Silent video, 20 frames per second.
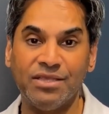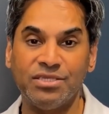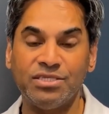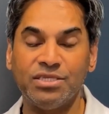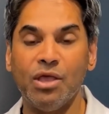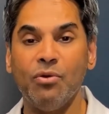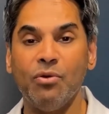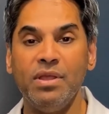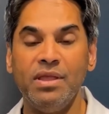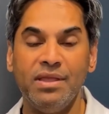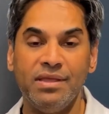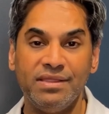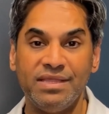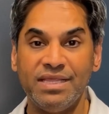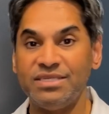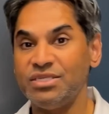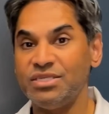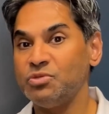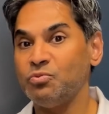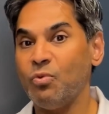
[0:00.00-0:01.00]
So
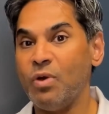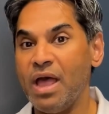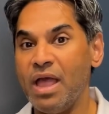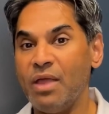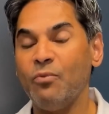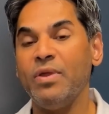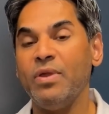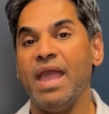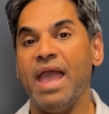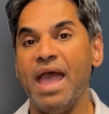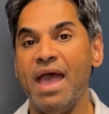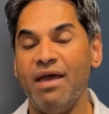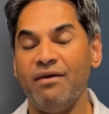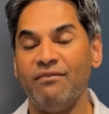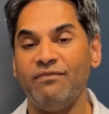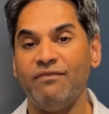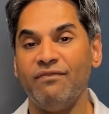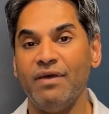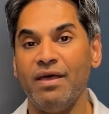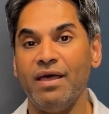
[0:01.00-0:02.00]
this is why we have
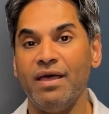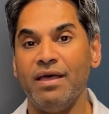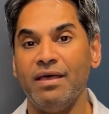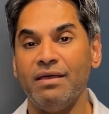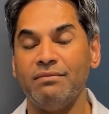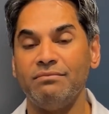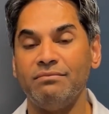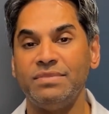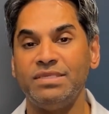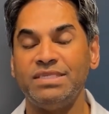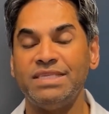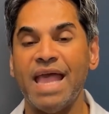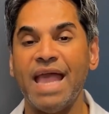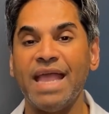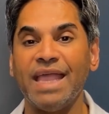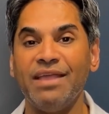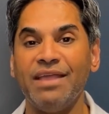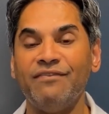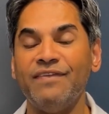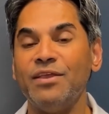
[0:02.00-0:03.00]

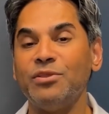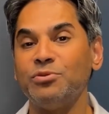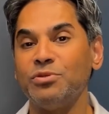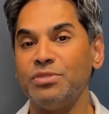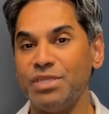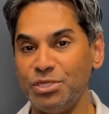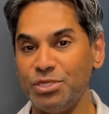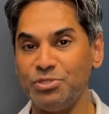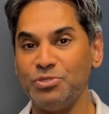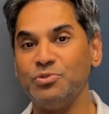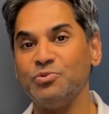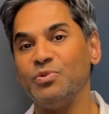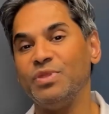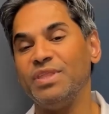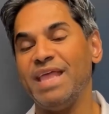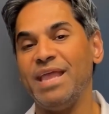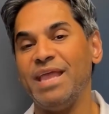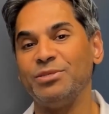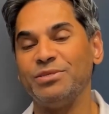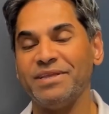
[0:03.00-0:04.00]
sagging facial tissues with
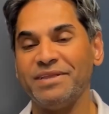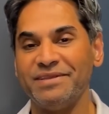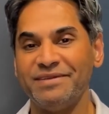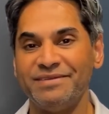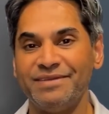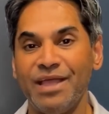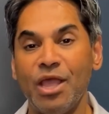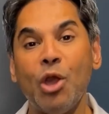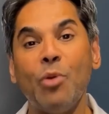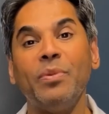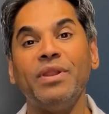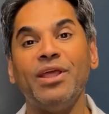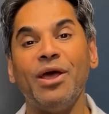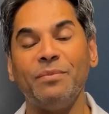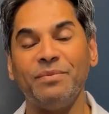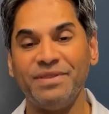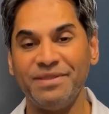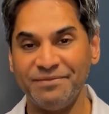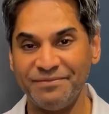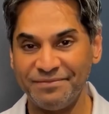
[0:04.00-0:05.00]
aging. I hope it helped.